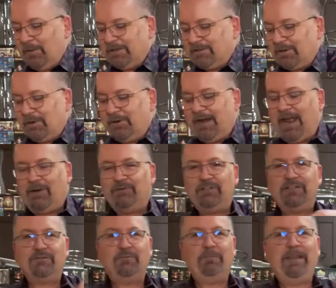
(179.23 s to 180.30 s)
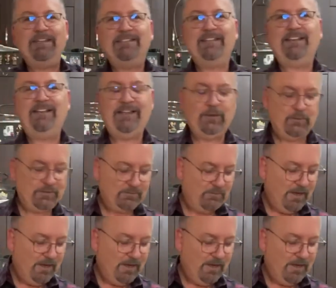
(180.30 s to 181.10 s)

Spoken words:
It started out just basically was